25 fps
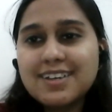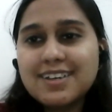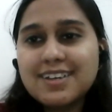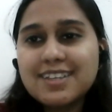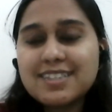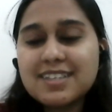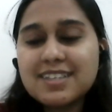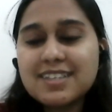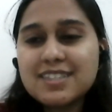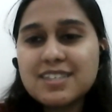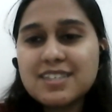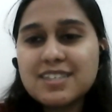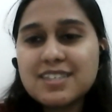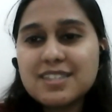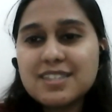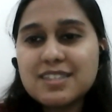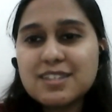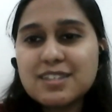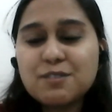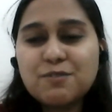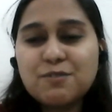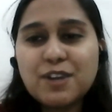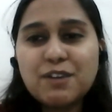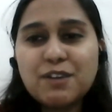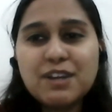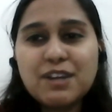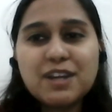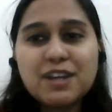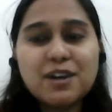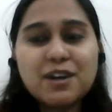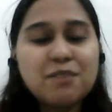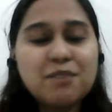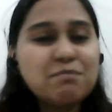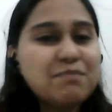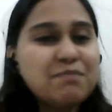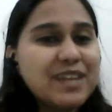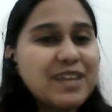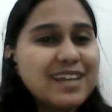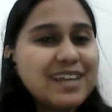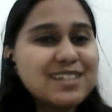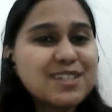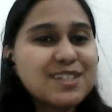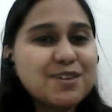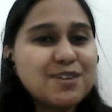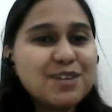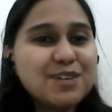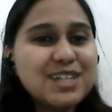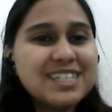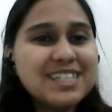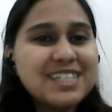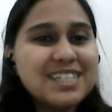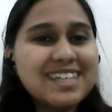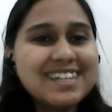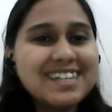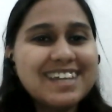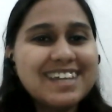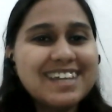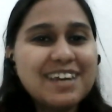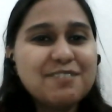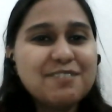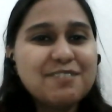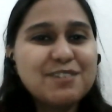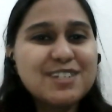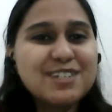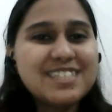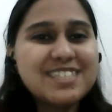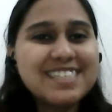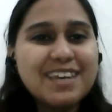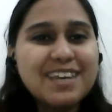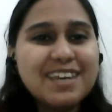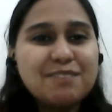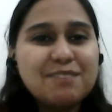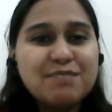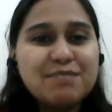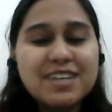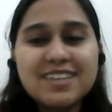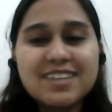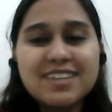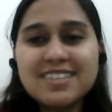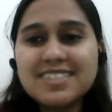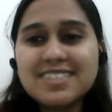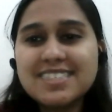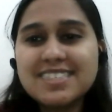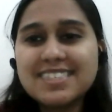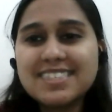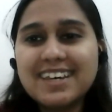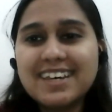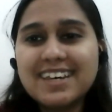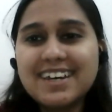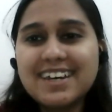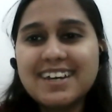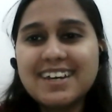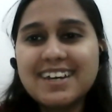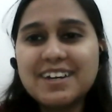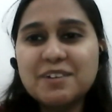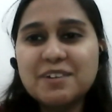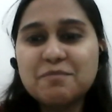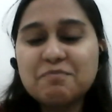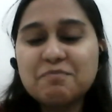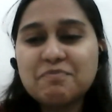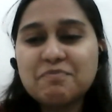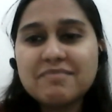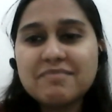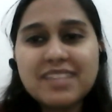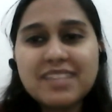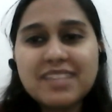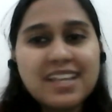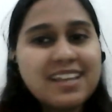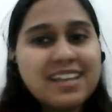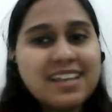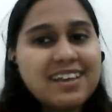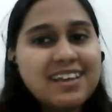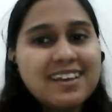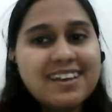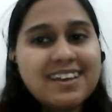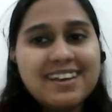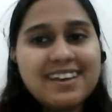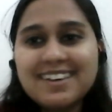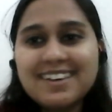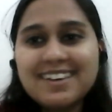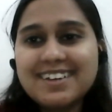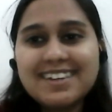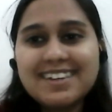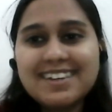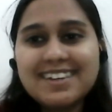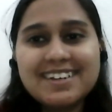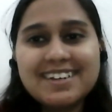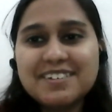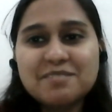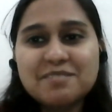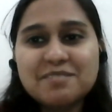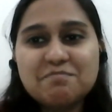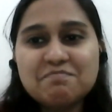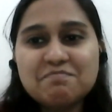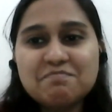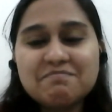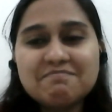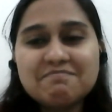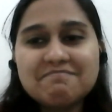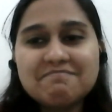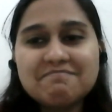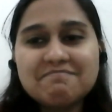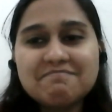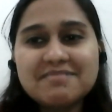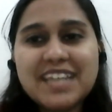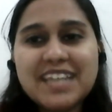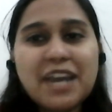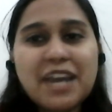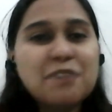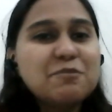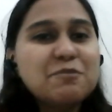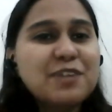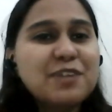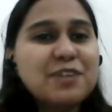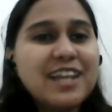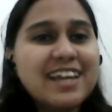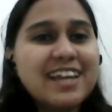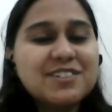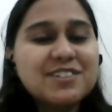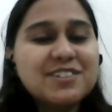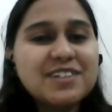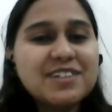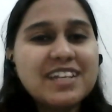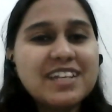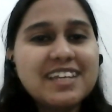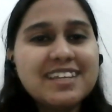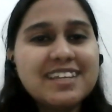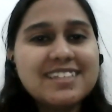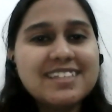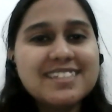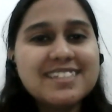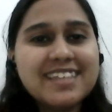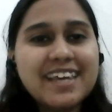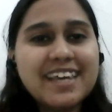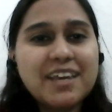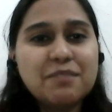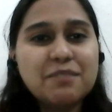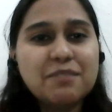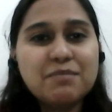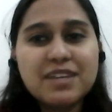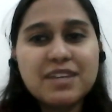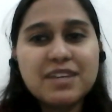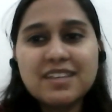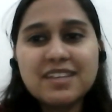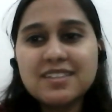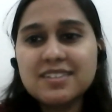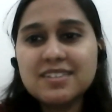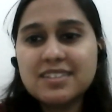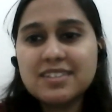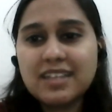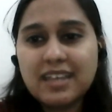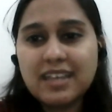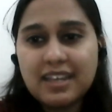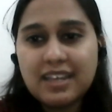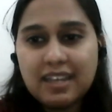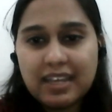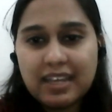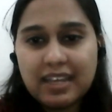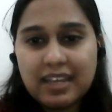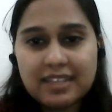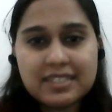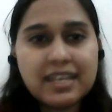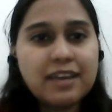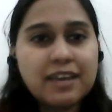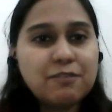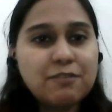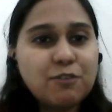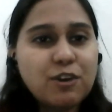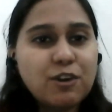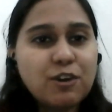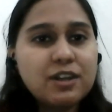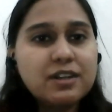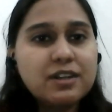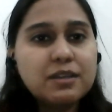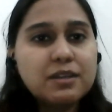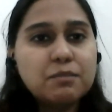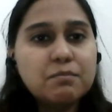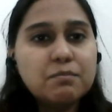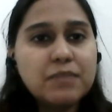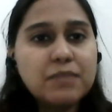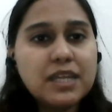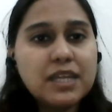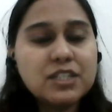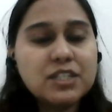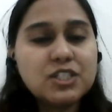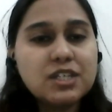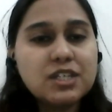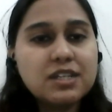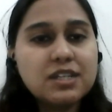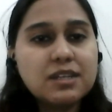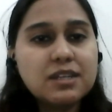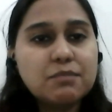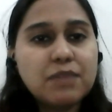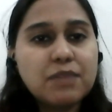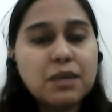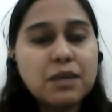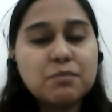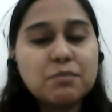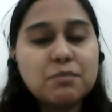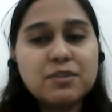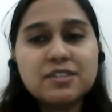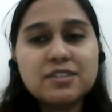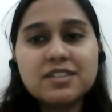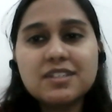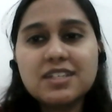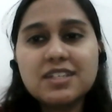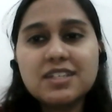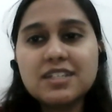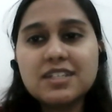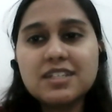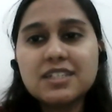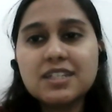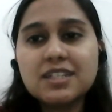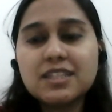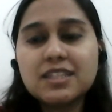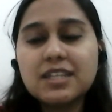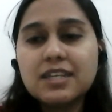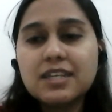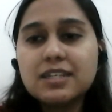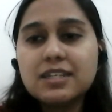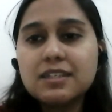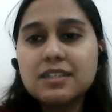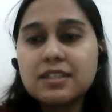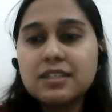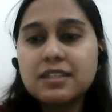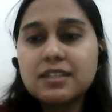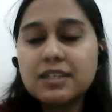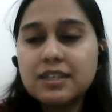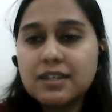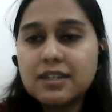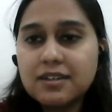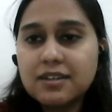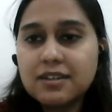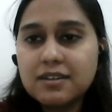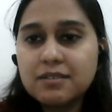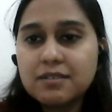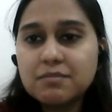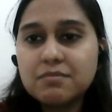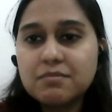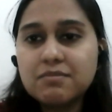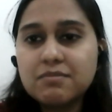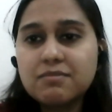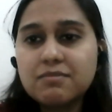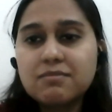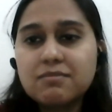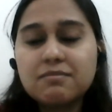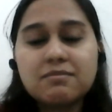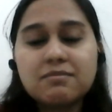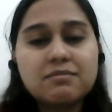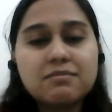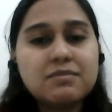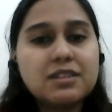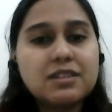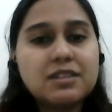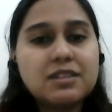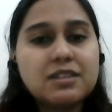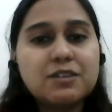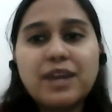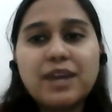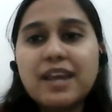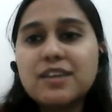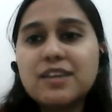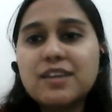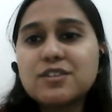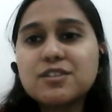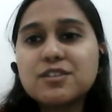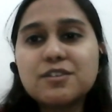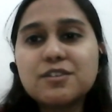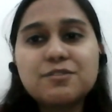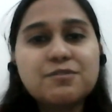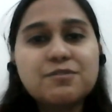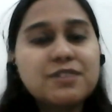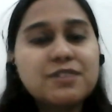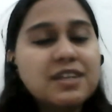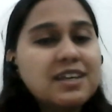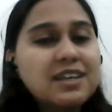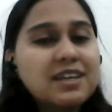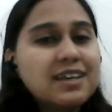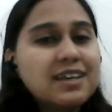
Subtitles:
it's a very complex question, I would say, because time will actually say, because as I have already mentioned in my presentation, that the rise of